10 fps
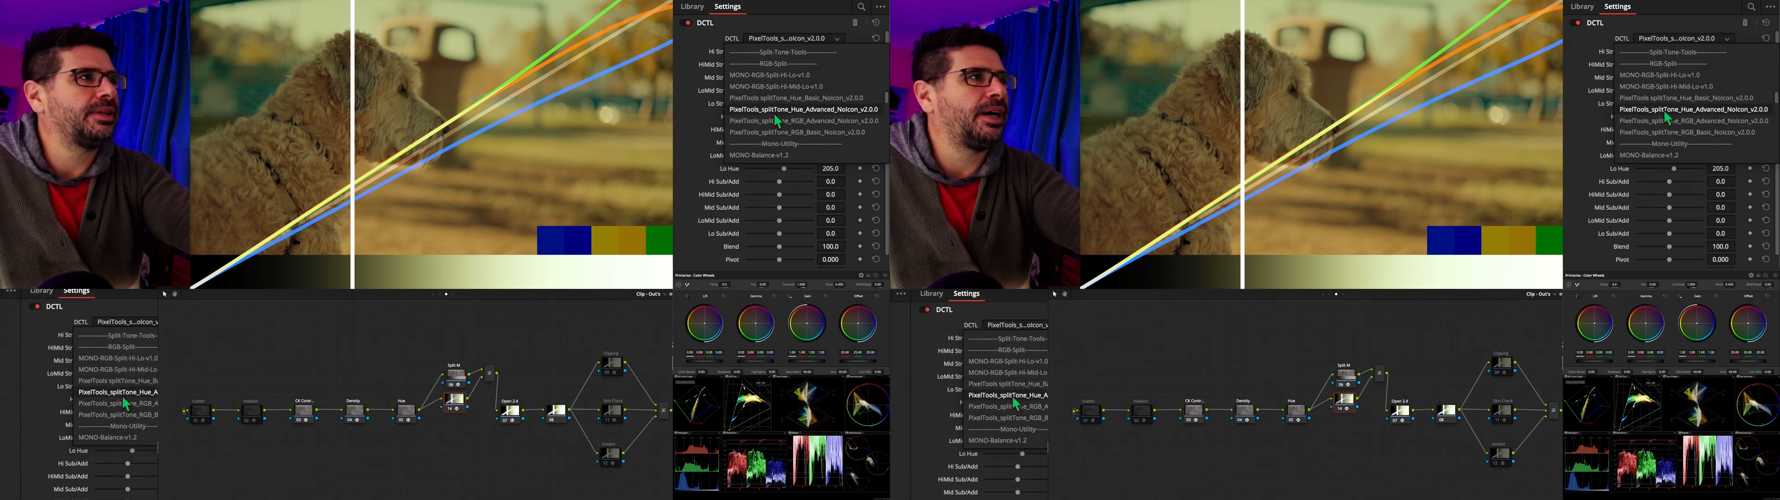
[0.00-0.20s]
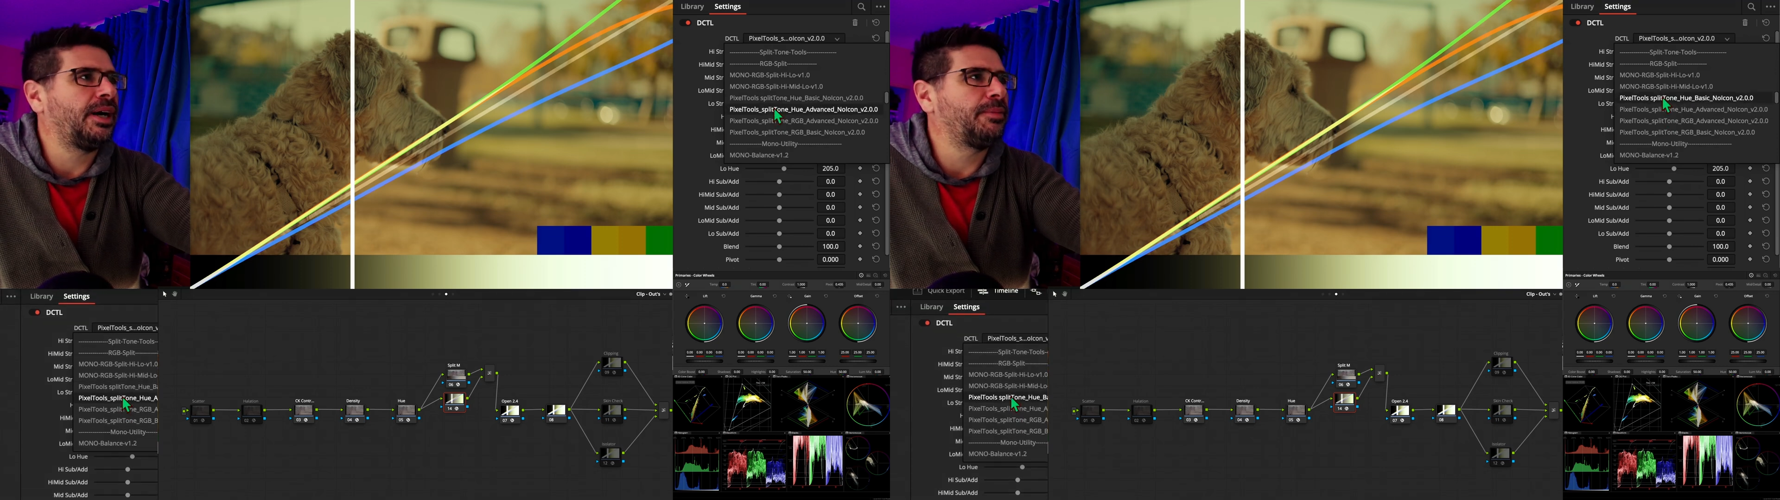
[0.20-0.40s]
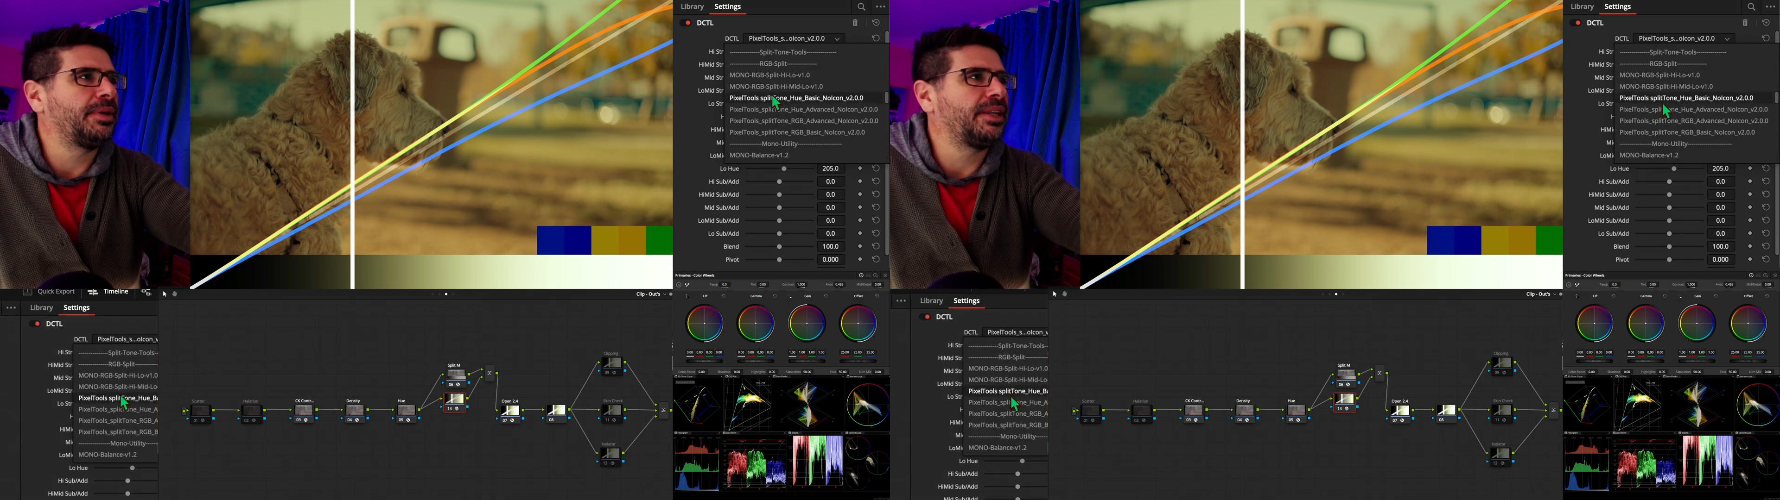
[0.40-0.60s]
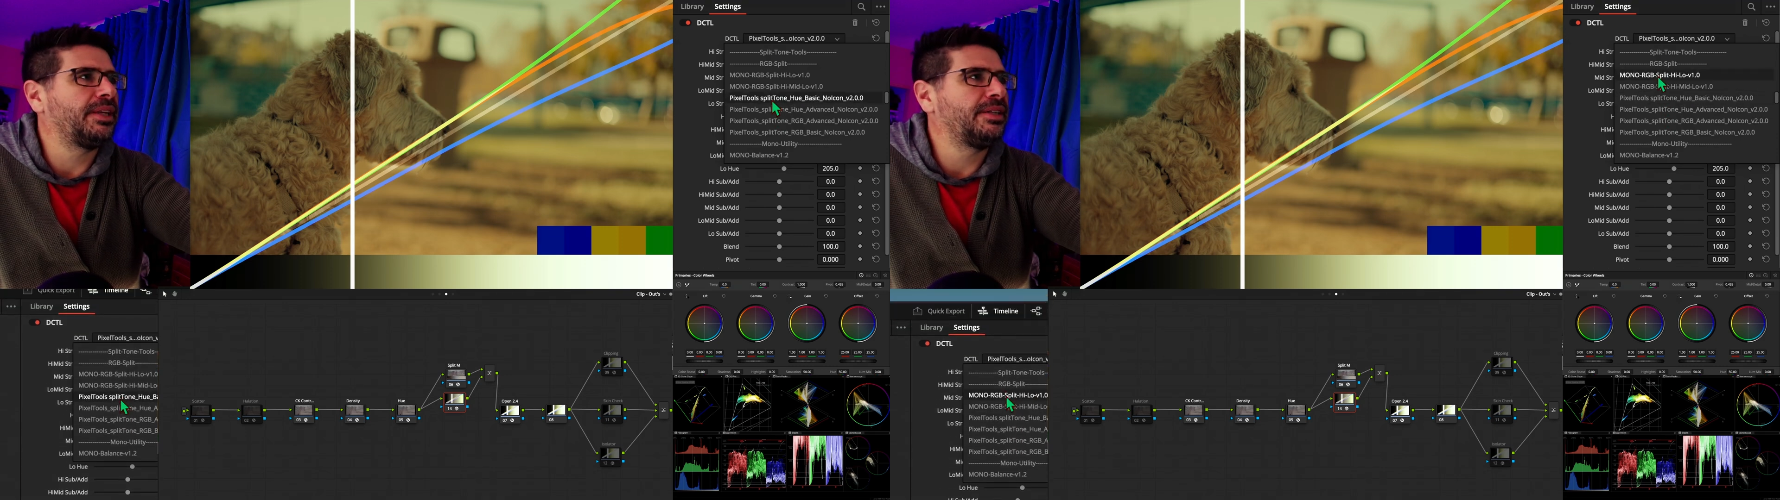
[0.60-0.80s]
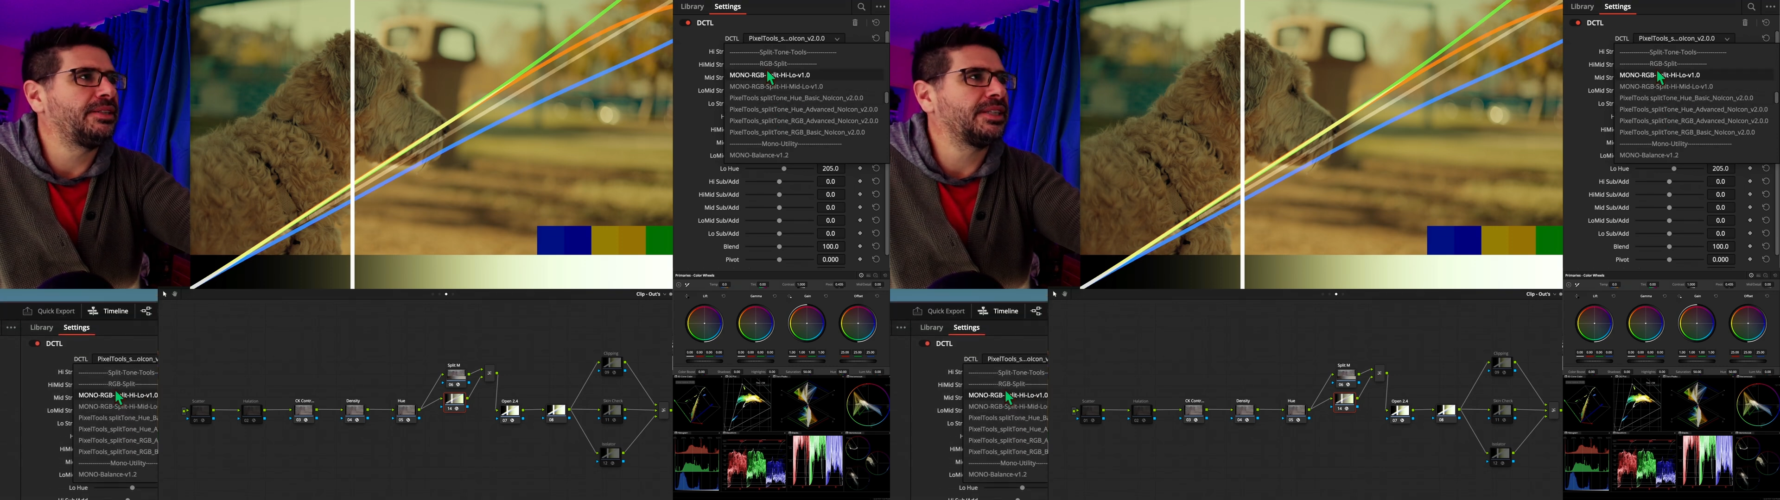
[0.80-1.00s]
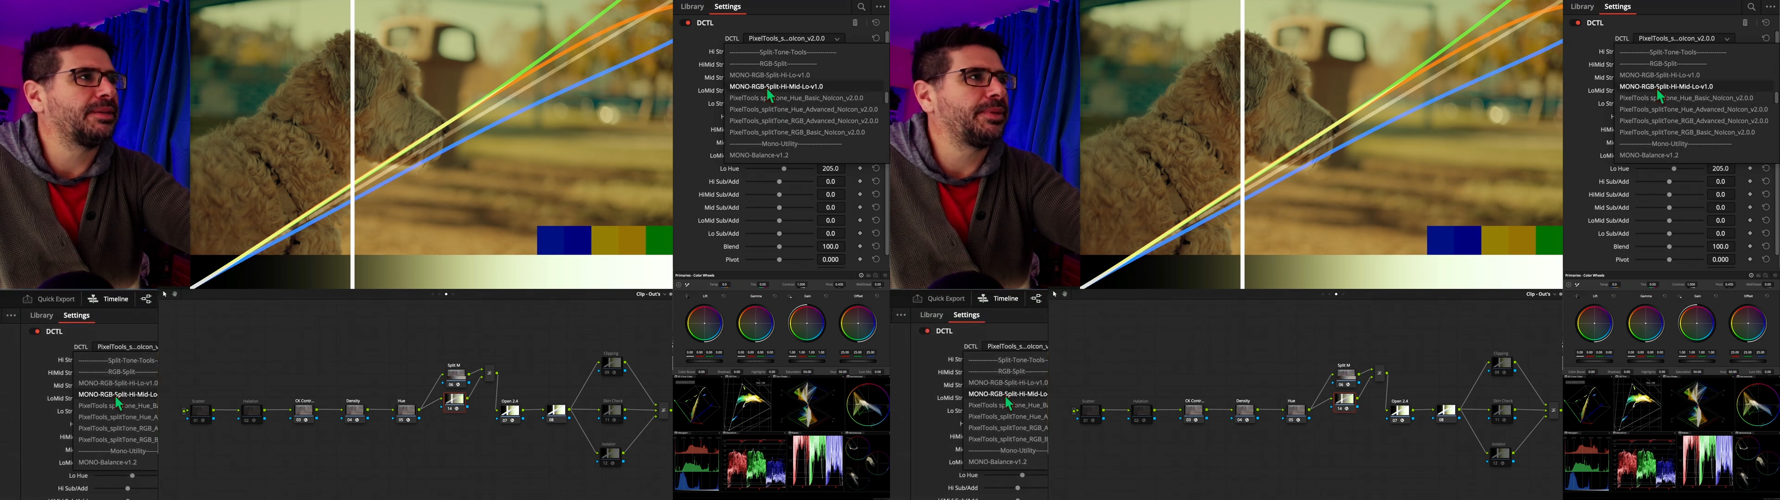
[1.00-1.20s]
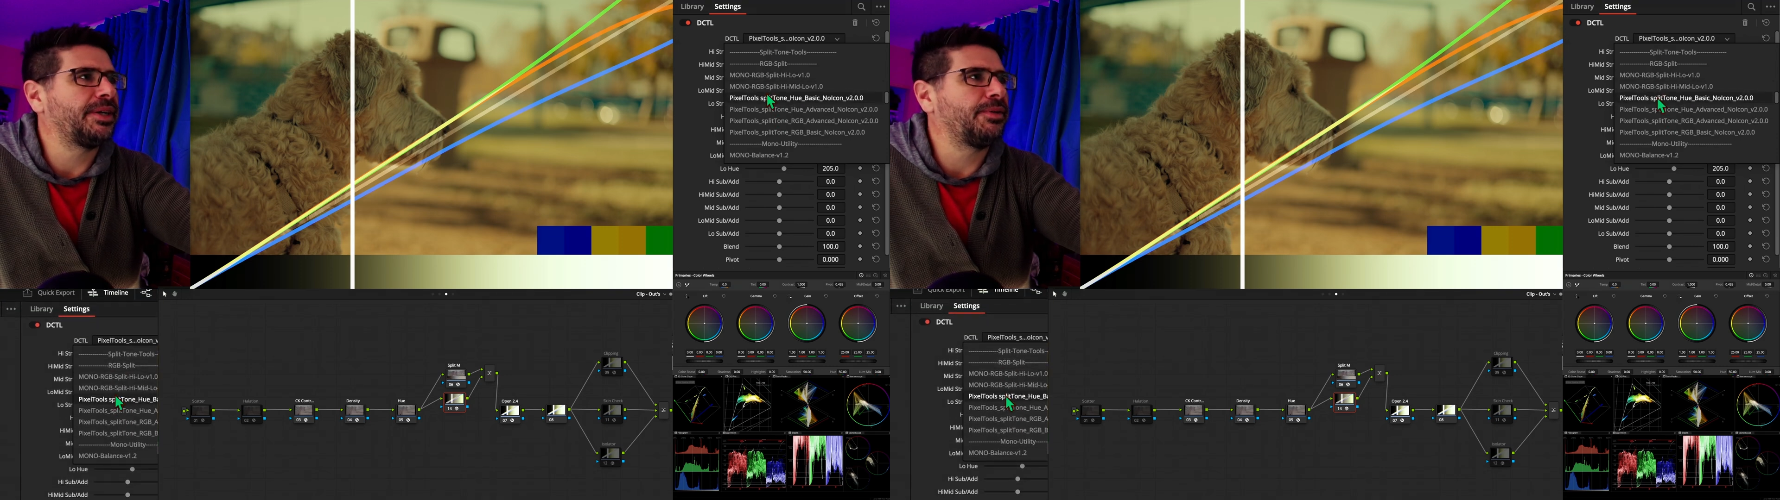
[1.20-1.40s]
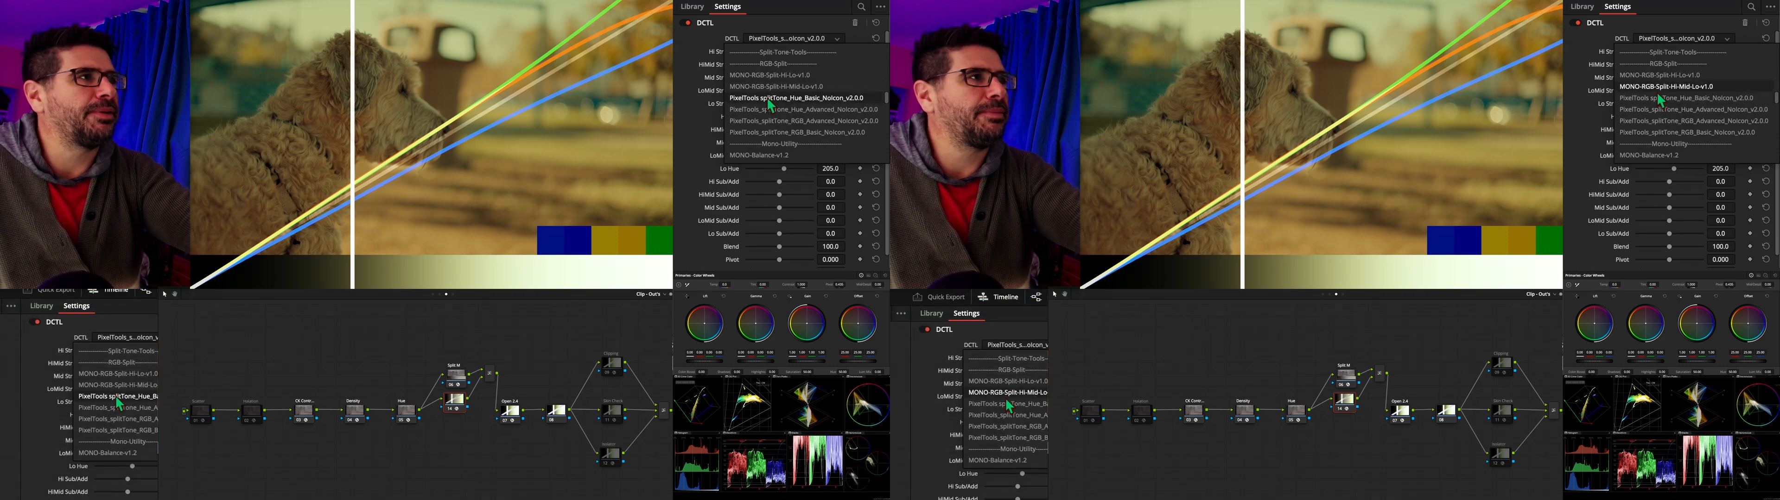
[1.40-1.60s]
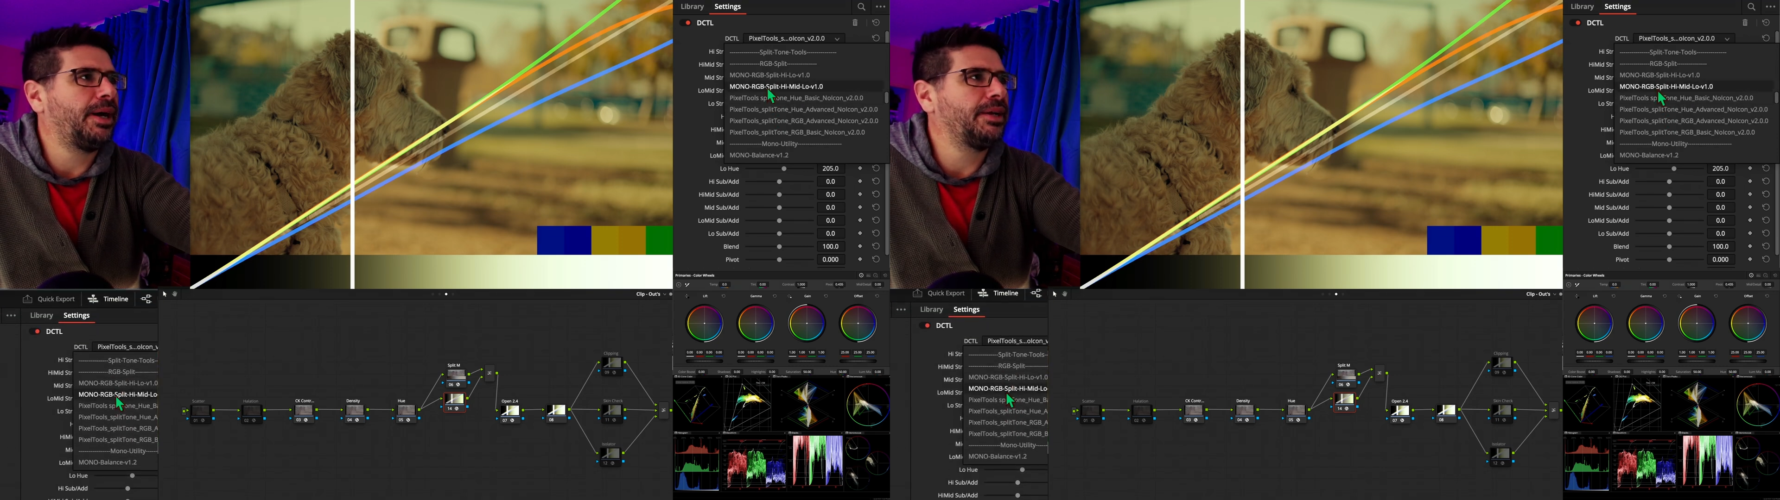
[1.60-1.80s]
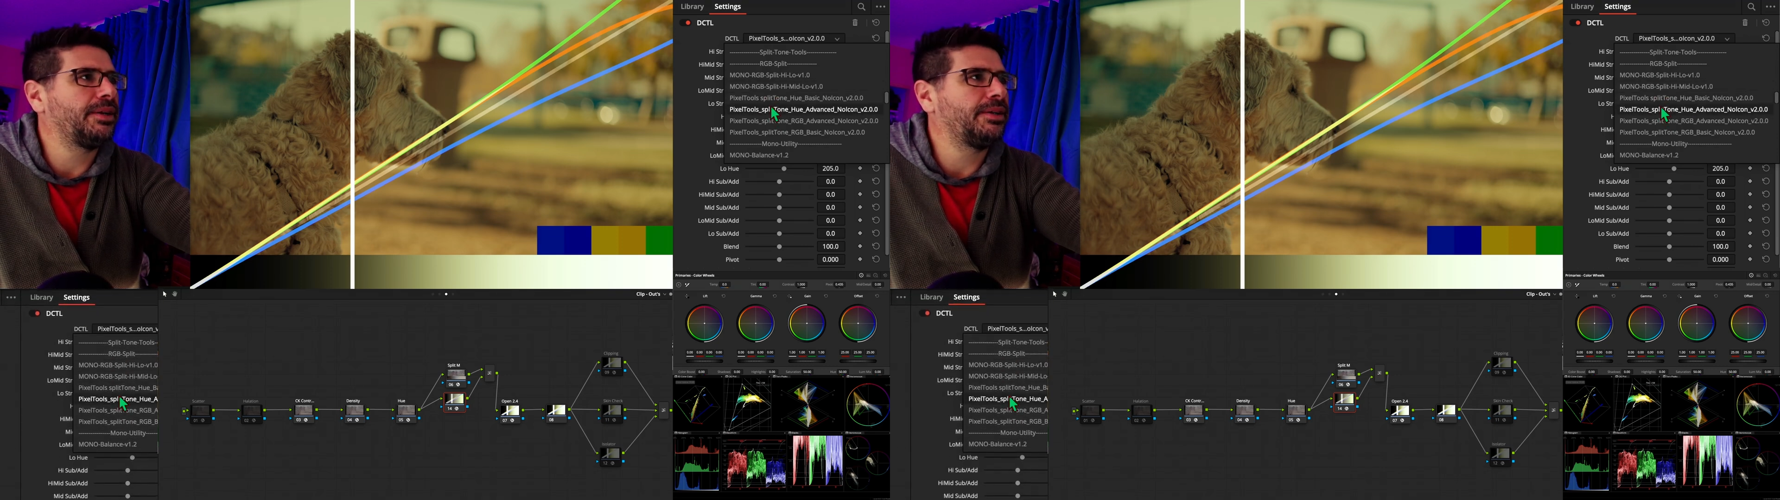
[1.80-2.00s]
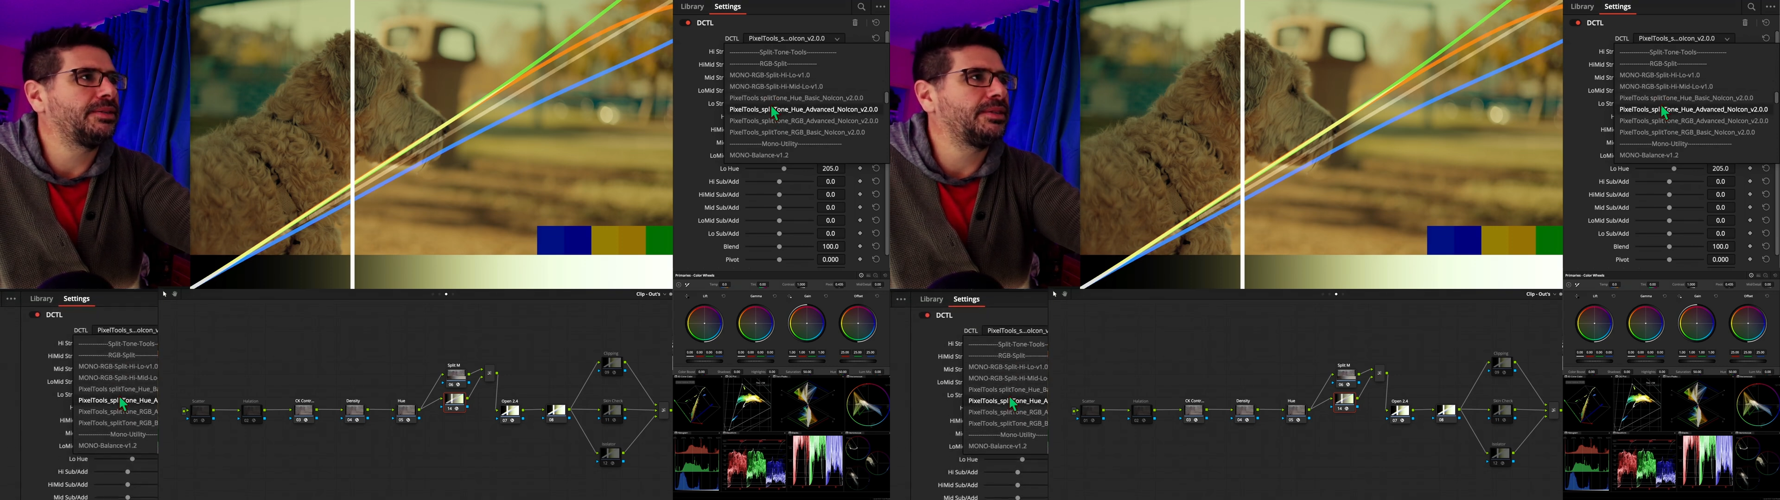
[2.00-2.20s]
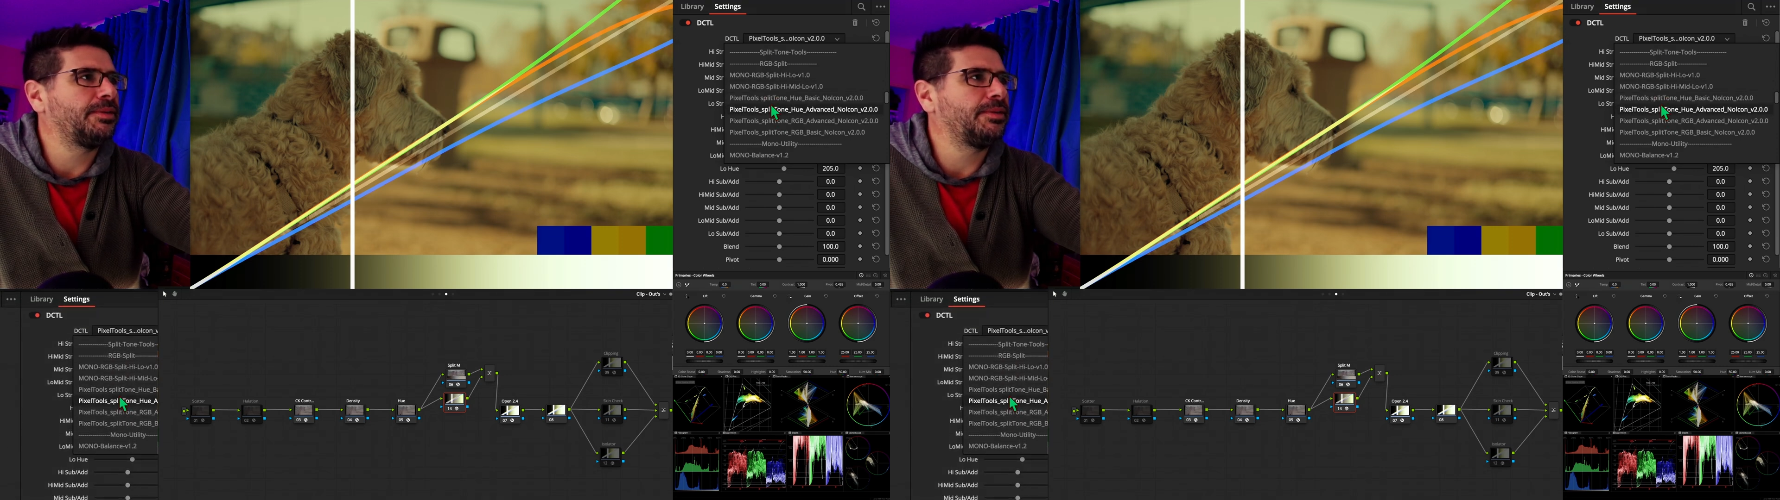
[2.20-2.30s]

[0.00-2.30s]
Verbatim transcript: Uh, but to compare it with mononodes,